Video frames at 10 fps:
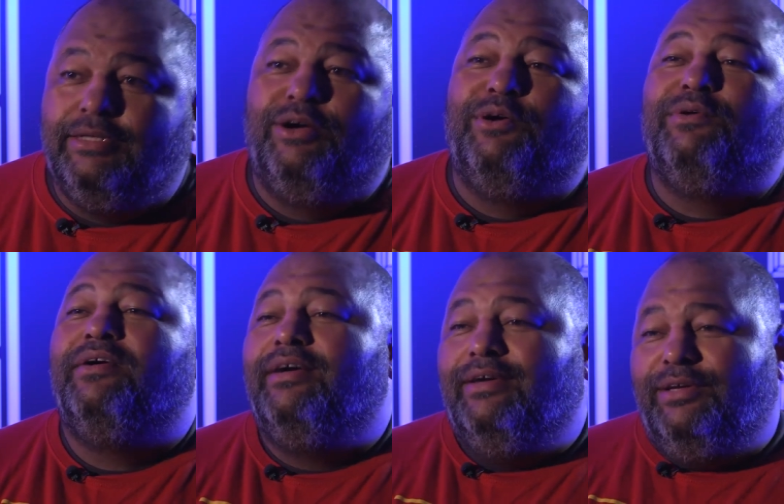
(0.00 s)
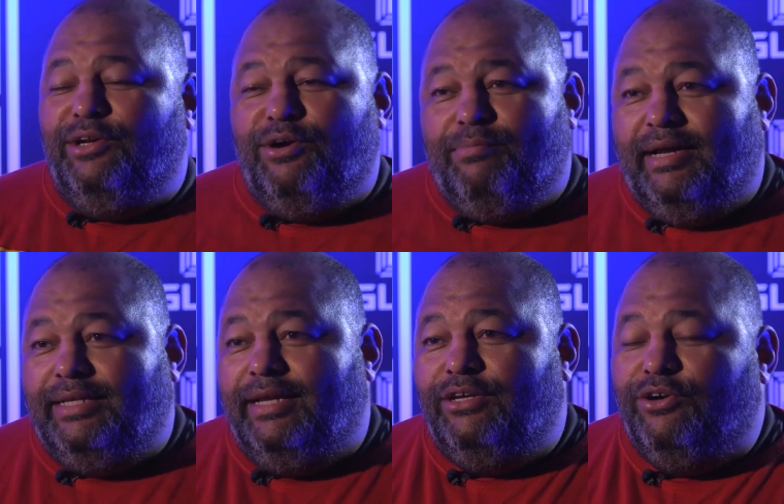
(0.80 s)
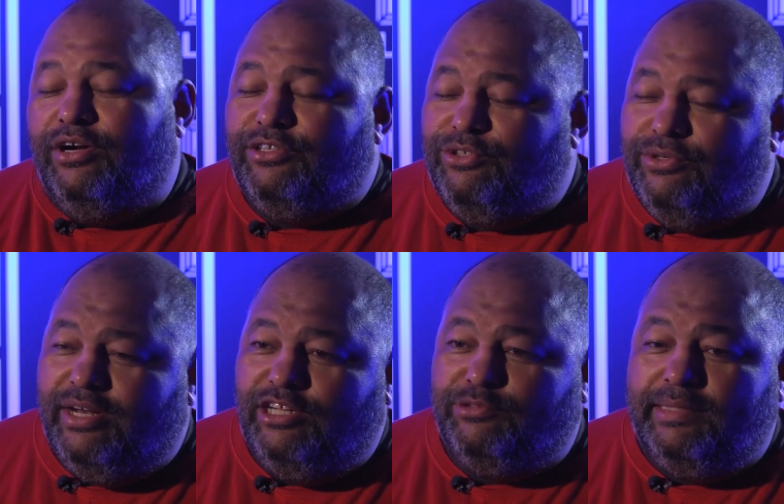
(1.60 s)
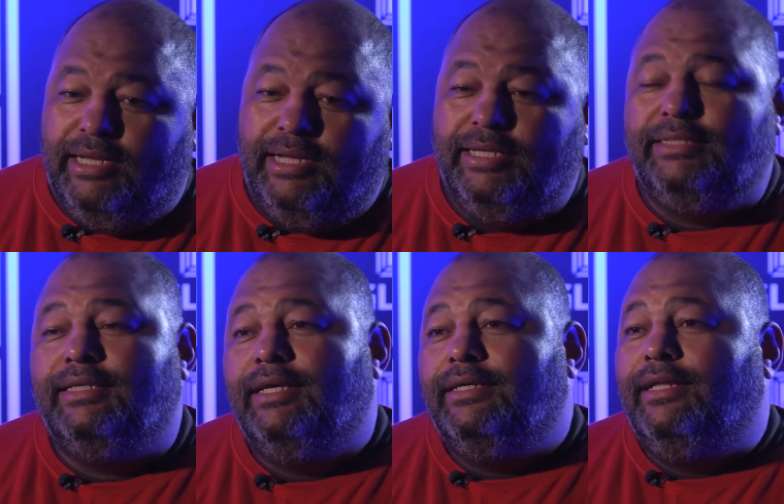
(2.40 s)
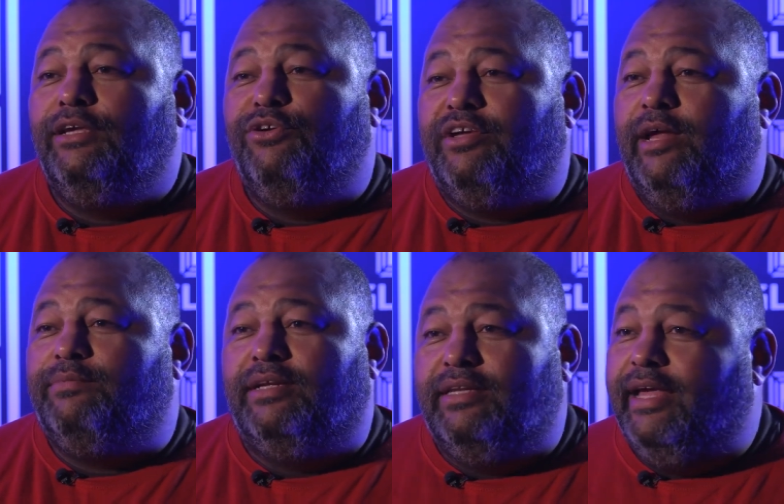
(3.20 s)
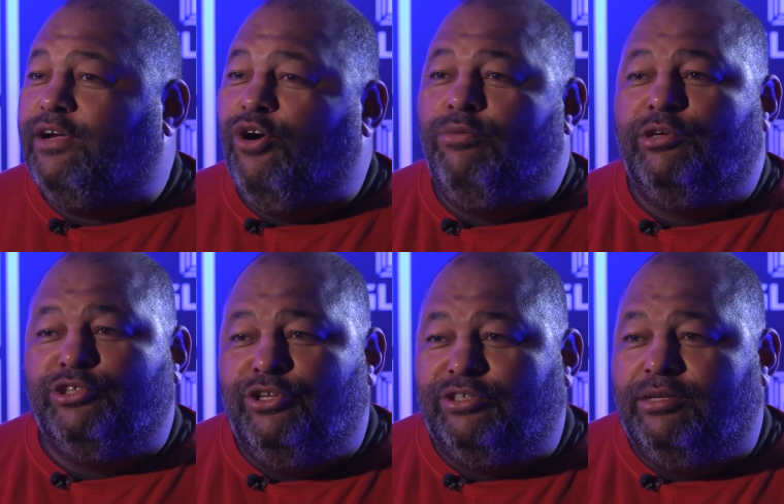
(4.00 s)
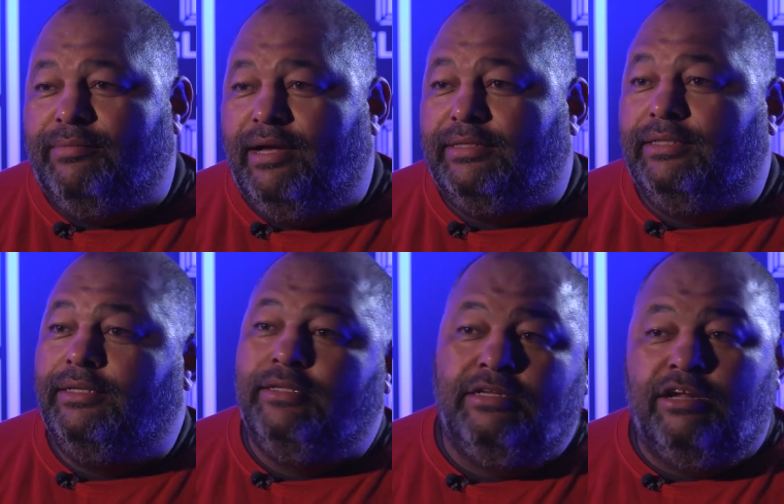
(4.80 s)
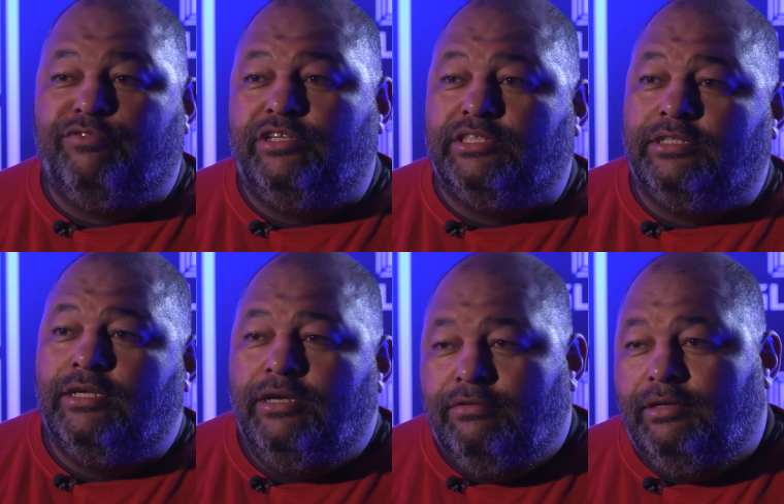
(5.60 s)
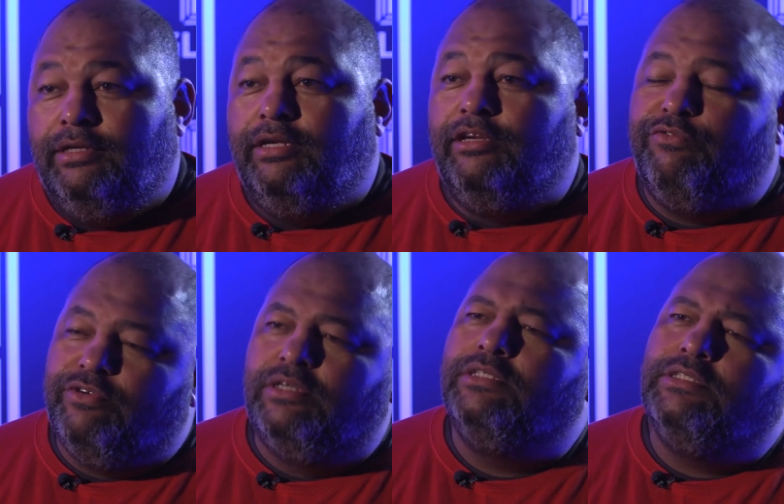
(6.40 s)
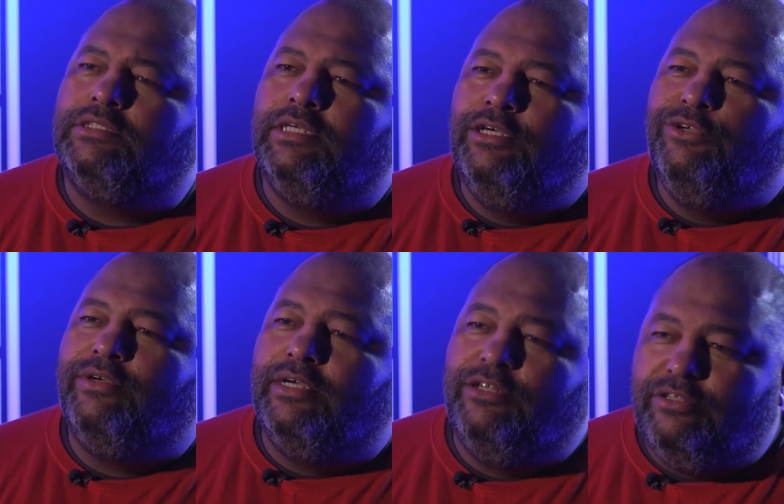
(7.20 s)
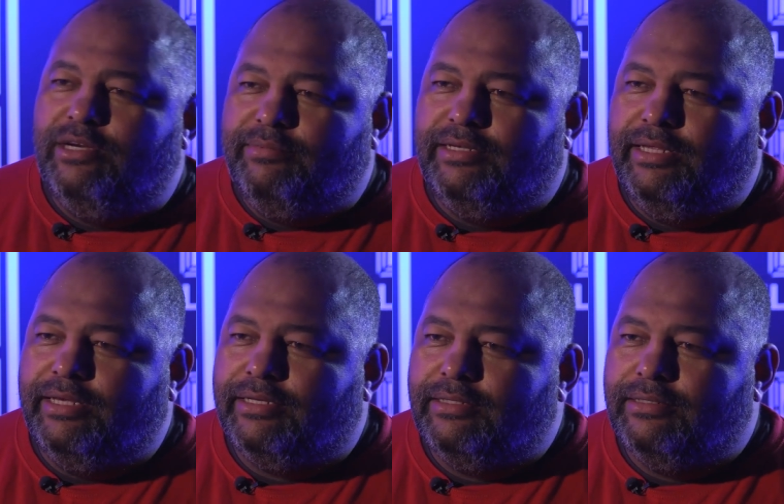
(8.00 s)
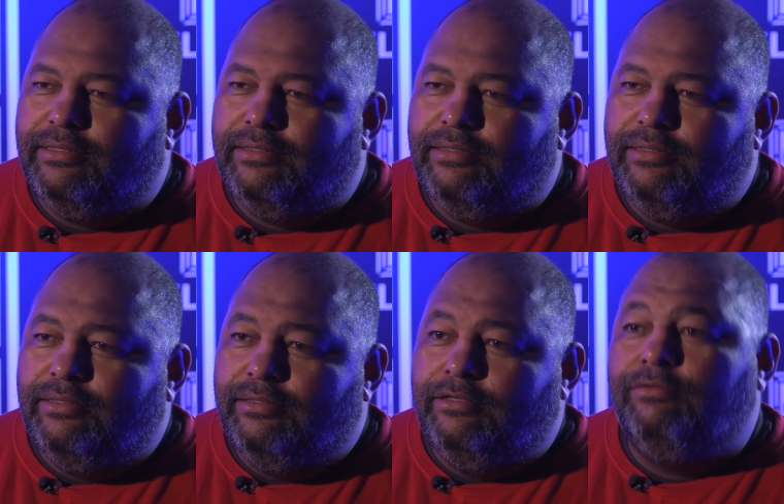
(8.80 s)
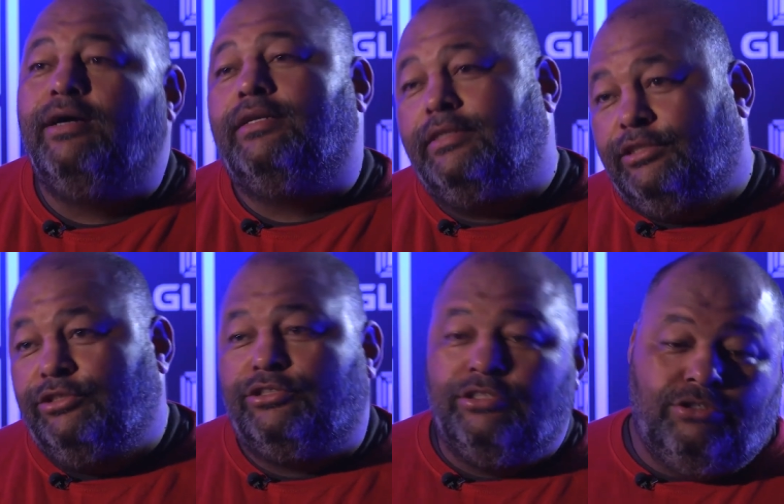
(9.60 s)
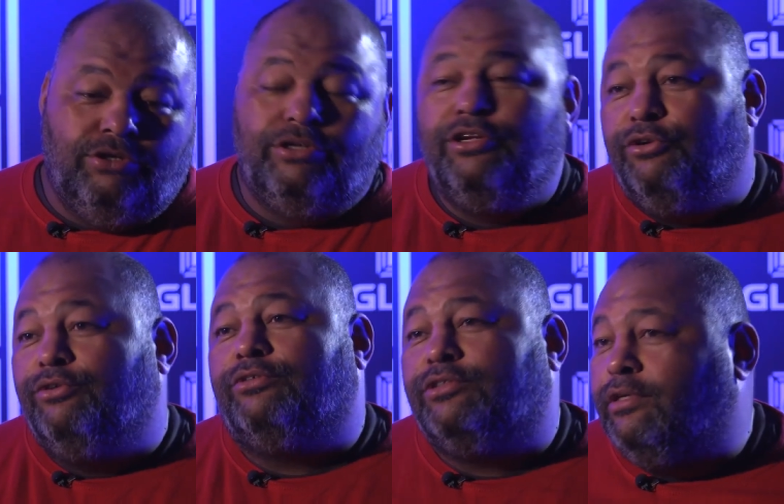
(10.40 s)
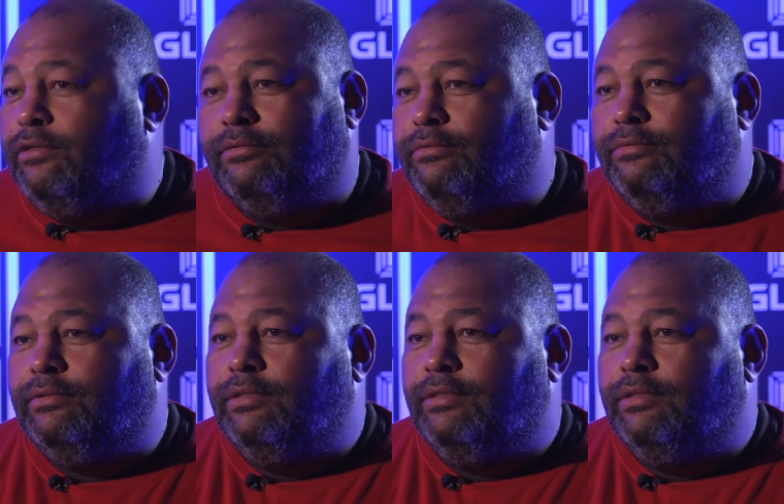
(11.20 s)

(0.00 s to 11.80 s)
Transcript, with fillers: Oh, you know, by then you are two rounds behind. Then you grab the leg, almost knocked him out, and then the referee said, well, here in France, you cannot grab the leg. Well, it's just the glory rule, so.